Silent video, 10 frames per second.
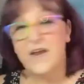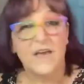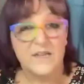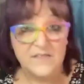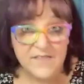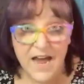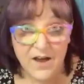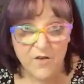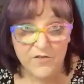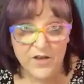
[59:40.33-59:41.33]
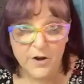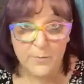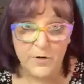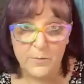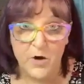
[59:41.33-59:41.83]
when I get a stack over
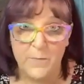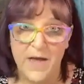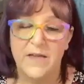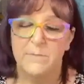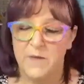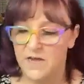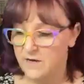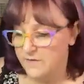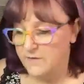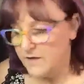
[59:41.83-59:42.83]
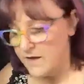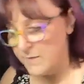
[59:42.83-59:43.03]
there, I put them all back in my